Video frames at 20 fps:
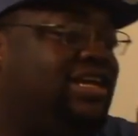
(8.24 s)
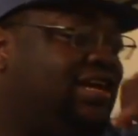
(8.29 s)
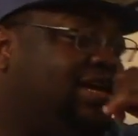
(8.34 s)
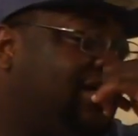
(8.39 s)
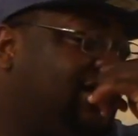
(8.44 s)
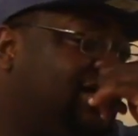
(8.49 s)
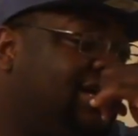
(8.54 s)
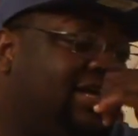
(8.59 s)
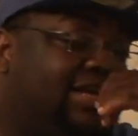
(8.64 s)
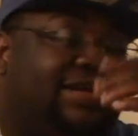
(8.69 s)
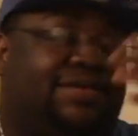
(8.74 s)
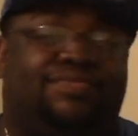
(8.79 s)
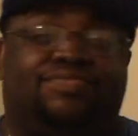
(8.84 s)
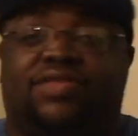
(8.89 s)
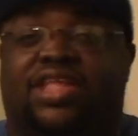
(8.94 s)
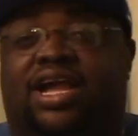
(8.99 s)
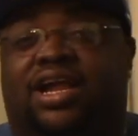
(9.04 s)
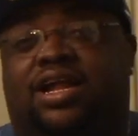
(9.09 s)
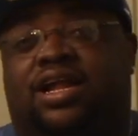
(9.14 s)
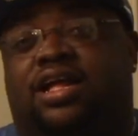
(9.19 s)
I
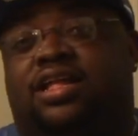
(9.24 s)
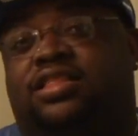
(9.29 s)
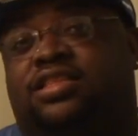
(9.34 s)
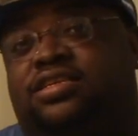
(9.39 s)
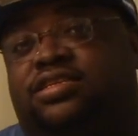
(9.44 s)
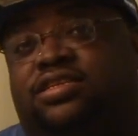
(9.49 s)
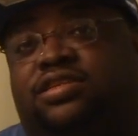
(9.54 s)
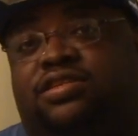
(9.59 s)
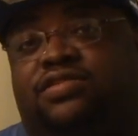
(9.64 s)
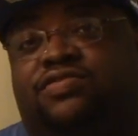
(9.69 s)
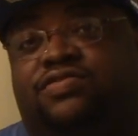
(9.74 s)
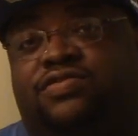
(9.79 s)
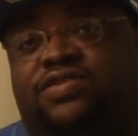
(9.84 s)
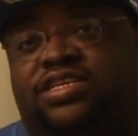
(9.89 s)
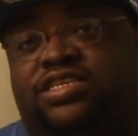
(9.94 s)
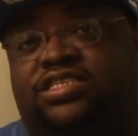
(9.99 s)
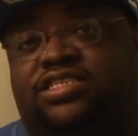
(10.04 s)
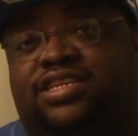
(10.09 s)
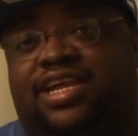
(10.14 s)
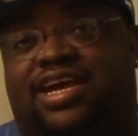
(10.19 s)
caught this on a
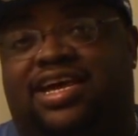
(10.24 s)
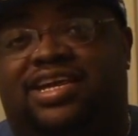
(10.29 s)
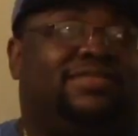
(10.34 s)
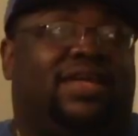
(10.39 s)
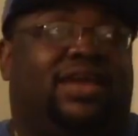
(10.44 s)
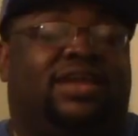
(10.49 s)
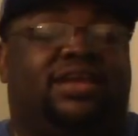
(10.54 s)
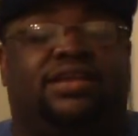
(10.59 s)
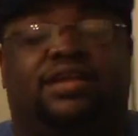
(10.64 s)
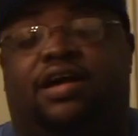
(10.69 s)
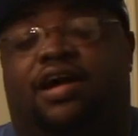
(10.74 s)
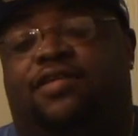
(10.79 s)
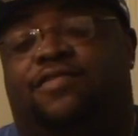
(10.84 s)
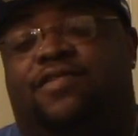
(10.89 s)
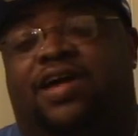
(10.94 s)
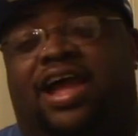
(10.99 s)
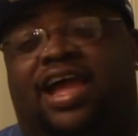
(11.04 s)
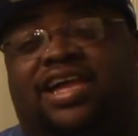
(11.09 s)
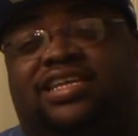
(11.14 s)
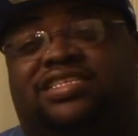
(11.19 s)
restock. You
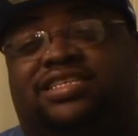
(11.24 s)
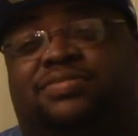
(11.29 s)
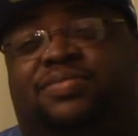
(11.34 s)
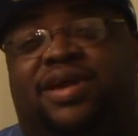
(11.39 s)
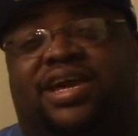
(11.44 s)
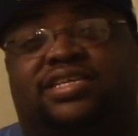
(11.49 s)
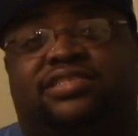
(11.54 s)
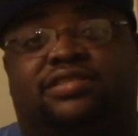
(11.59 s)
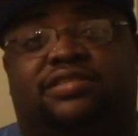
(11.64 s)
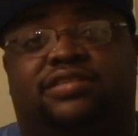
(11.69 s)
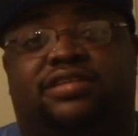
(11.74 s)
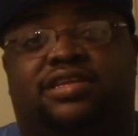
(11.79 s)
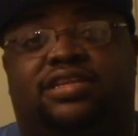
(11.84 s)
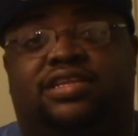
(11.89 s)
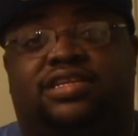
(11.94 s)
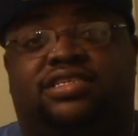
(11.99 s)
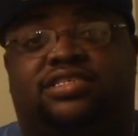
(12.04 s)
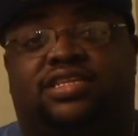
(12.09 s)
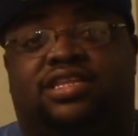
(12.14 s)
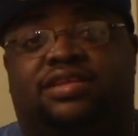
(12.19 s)
know, I actually passed on it
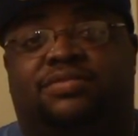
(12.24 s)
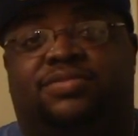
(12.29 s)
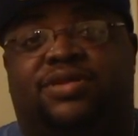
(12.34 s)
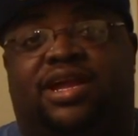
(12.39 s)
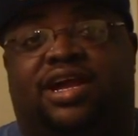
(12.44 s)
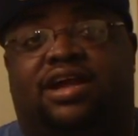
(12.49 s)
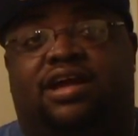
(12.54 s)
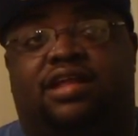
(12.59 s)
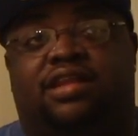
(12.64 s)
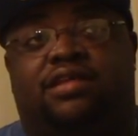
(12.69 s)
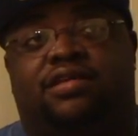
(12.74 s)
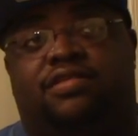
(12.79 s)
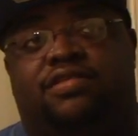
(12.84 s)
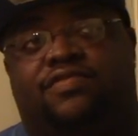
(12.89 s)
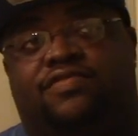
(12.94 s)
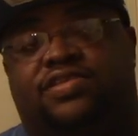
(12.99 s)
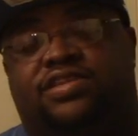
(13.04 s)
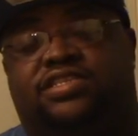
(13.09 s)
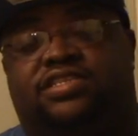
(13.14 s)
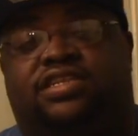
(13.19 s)
initially, but I caught it on
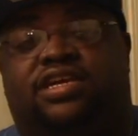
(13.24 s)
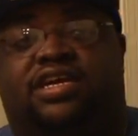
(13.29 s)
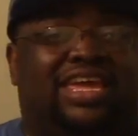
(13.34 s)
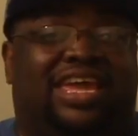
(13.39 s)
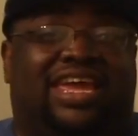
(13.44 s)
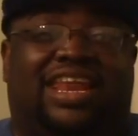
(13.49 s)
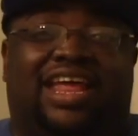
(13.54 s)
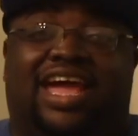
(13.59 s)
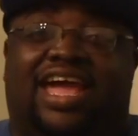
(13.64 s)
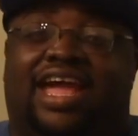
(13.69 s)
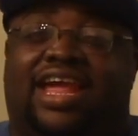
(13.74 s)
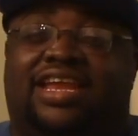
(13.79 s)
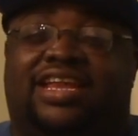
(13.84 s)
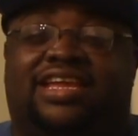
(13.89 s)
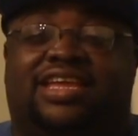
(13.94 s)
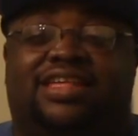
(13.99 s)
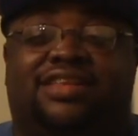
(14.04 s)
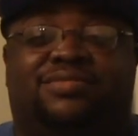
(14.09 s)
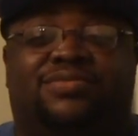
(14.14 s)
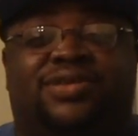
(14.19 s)
a restock, and I had
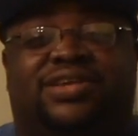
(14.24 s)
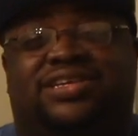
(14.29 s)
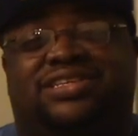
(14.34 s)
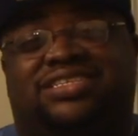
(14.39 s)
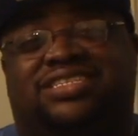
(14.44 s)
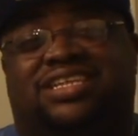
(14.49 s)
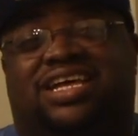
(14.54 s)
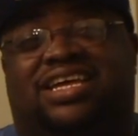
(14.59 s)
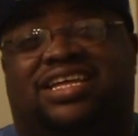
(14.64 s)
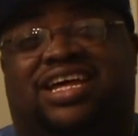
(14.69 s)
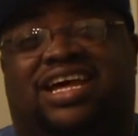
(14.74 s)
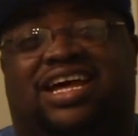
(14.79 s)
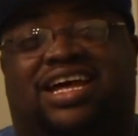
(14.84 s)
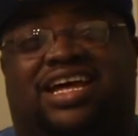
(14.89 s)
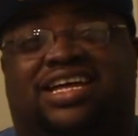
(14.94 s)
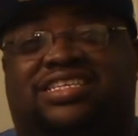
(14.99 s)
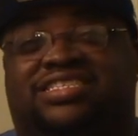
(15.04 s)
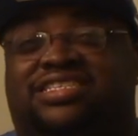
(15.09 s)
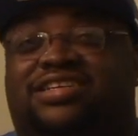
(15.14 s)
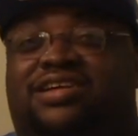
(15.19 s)
to get them because
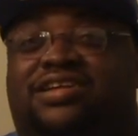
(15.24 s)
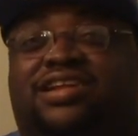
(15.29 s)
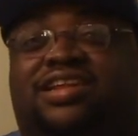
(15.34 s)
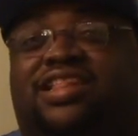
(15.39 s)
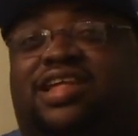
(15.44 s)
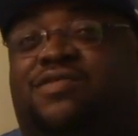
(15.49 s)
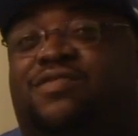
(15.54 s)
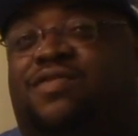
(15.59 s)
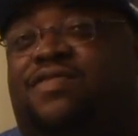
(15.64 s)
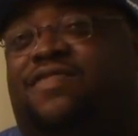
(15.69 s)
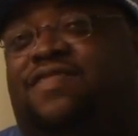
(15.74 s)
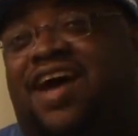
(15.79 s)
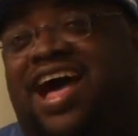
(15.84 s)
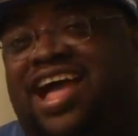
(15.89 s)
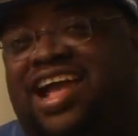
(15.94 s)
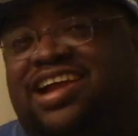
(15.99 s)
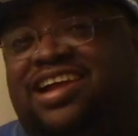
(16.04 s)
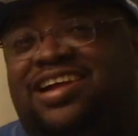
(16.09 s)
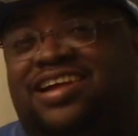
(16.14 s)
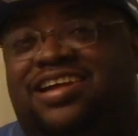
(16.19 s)
I saw that they were
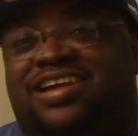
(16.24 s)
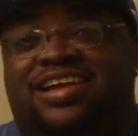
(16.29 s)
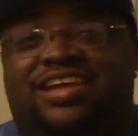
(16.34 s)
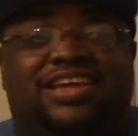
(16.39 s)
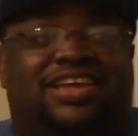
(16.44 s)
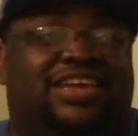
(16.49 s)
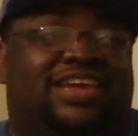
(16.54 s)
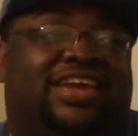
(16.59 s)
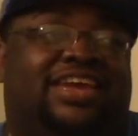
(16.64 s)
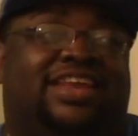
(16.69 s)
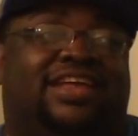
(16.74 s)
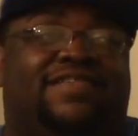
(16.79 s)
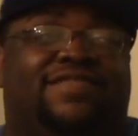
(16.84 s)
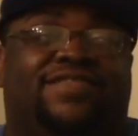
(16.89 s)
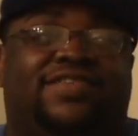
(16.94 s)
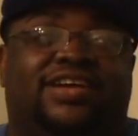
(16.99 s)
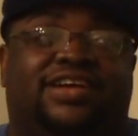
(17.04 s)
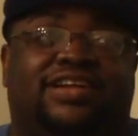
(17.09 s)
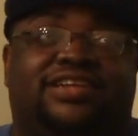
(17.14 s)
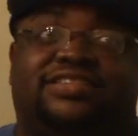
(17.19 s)
fire, and I
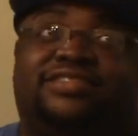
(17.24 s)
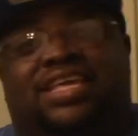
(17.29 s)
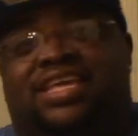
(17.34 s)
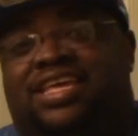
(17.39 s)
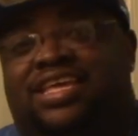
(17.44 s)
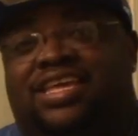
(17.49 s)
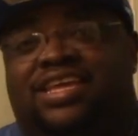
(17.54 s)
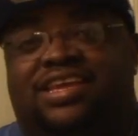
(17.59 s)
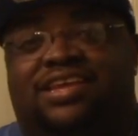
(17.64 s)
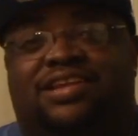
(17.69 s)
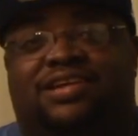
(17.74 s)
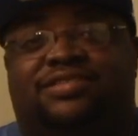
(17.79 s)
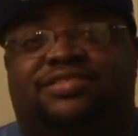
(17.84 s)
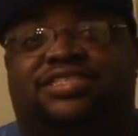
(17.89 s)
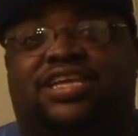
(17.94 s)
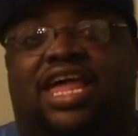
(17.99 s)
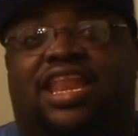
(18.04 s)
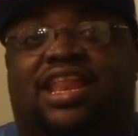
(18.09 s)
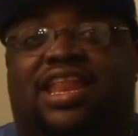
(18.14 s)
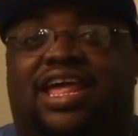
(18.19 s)
figured, you know,
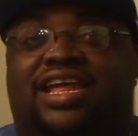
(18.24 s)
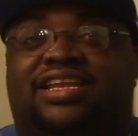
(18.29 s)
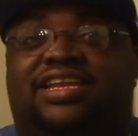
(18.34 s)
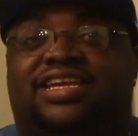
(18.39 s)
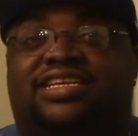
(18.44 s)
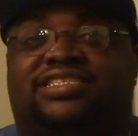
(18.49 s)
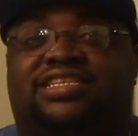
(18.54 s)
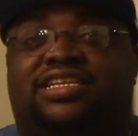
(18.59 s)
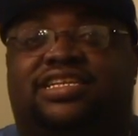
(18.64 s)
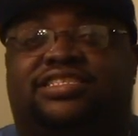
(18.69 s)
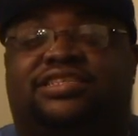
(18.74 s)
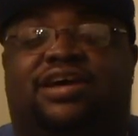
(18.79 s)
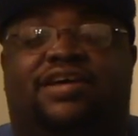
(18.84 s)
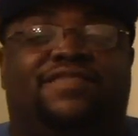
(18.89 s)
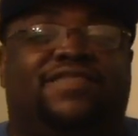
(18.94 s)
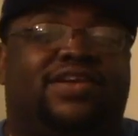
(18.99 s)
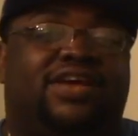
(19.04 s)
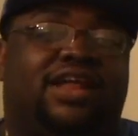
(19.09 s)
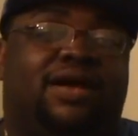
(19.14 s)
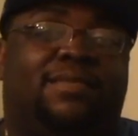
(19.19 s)
it's kind of like Destiny, so I
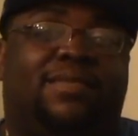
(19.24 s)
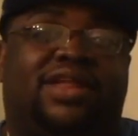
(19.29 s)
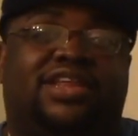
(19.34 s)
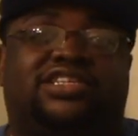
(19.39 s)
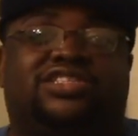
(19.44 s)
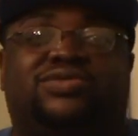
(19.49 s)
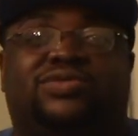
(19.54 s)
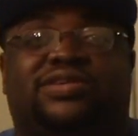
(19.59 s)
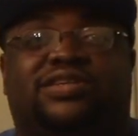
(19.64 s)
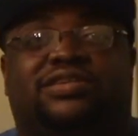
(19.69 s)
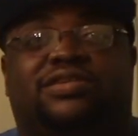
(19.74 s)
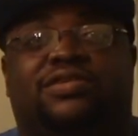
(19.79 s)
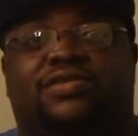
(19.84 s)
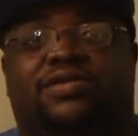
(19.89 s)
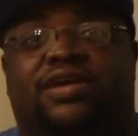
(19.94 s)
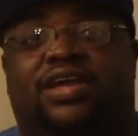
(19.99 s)
figured I might as well go